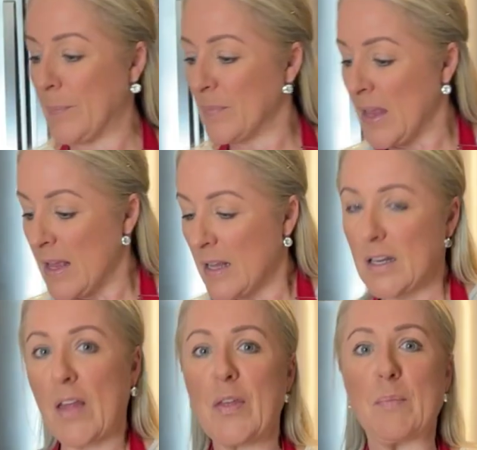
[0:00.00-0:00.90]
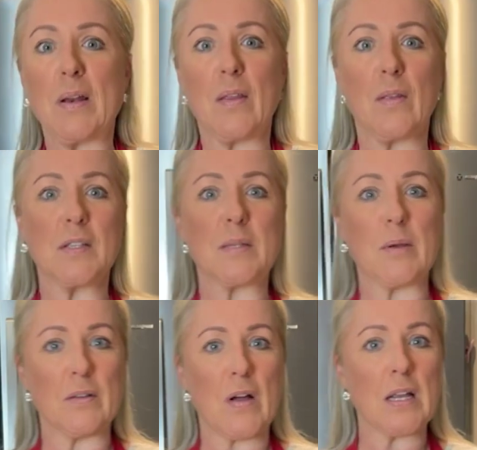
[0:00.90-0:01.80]
Ooh, delicious.
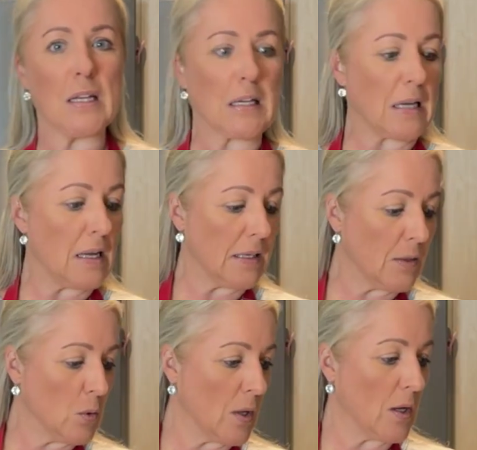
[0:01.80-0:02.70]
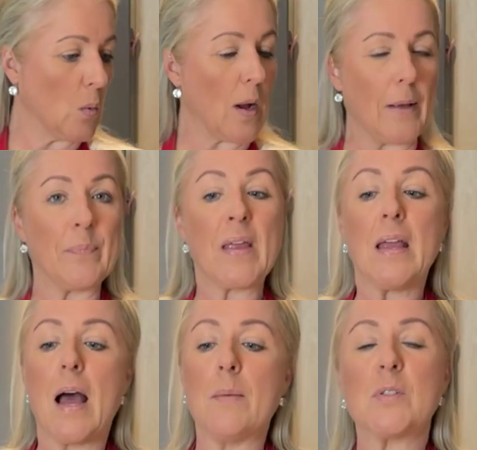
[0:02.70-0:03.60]
Anyway, nothing better than the smell of
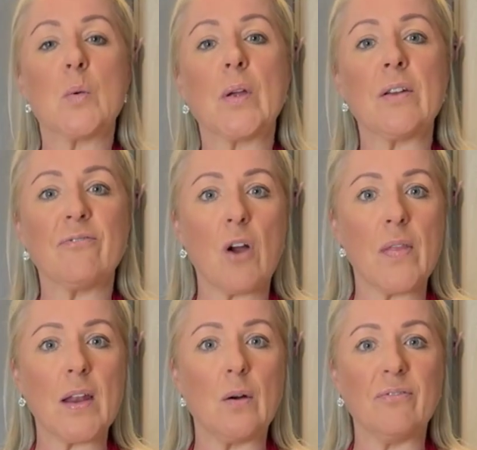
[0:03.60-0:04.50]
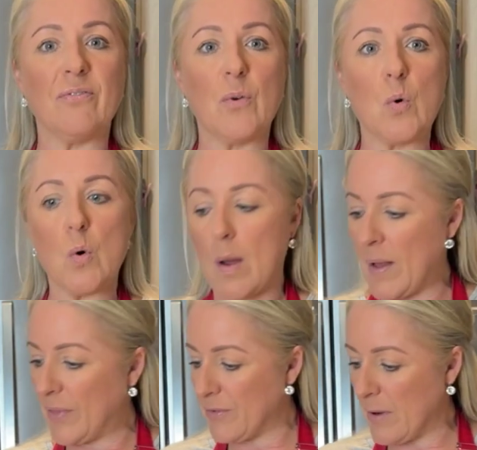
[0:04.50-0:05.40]
onion and garlic cooking away.
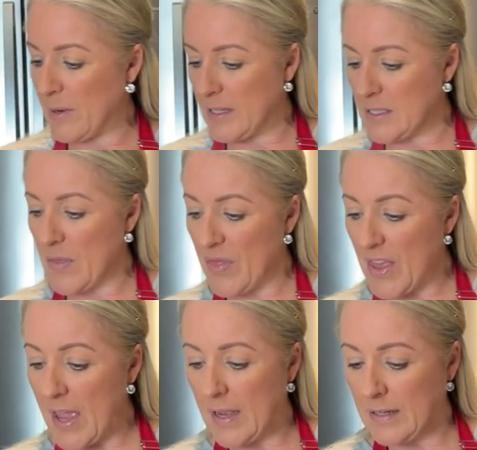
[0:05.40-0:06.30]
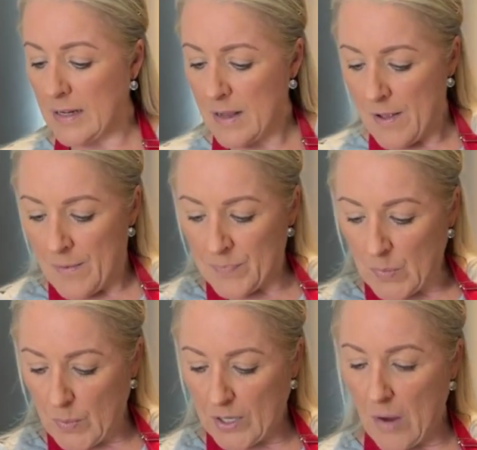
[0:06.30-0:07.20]
So we're going to fry that off for about
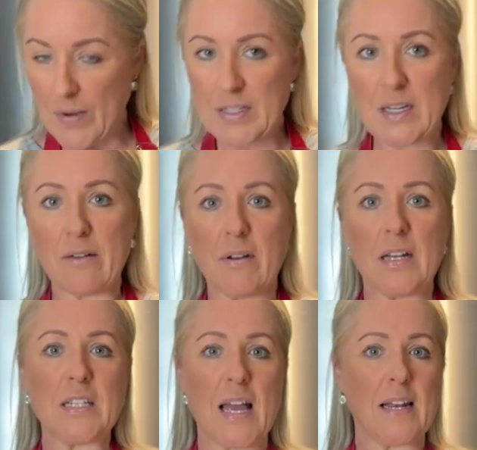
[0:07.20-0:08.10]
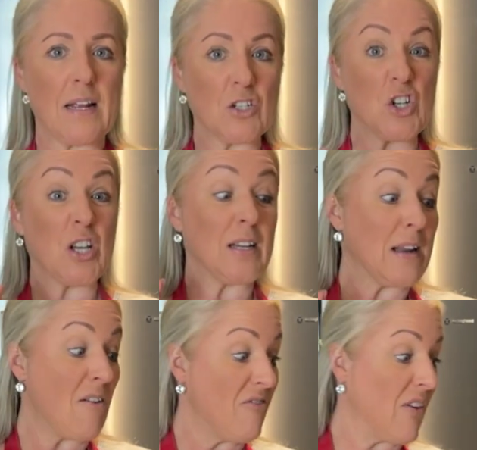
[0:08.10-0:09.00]
3 minutes. And then we're
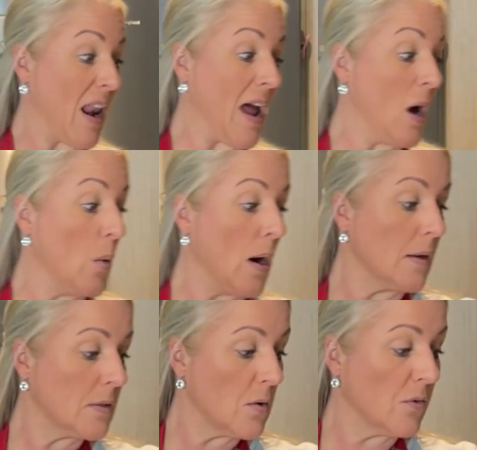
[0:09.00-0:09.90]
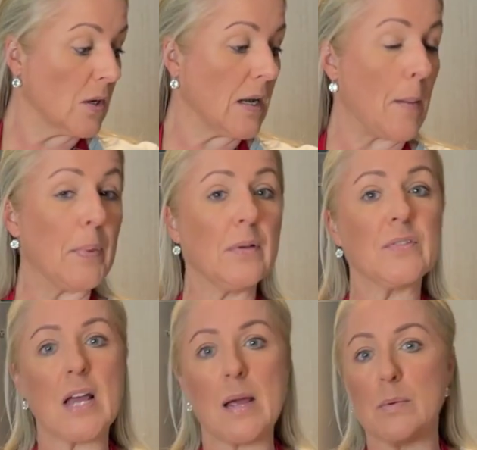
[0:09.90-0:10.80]
going to get ready to add our chicken and our
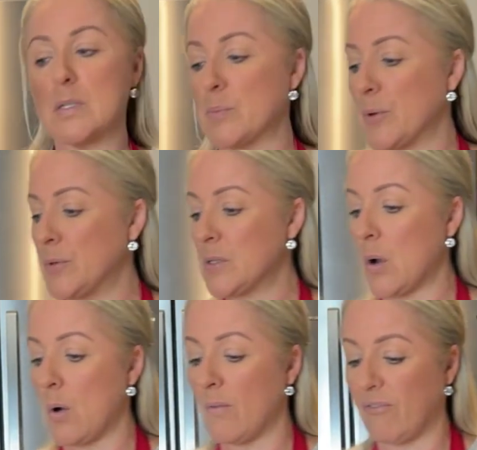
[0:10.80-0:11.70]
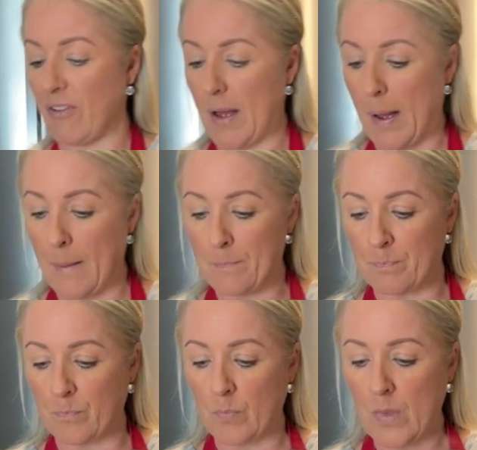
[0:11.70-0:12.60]
flour. So I've got a couple of
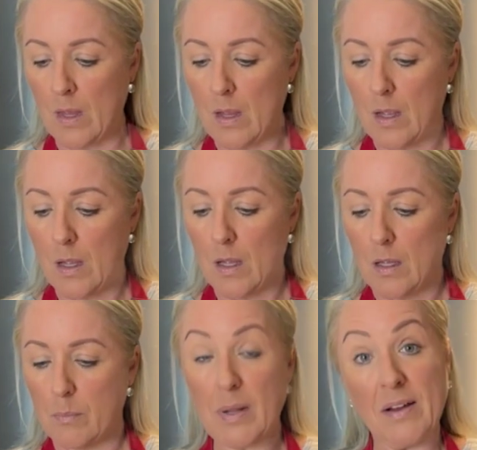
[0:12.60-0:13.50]
tablespoons of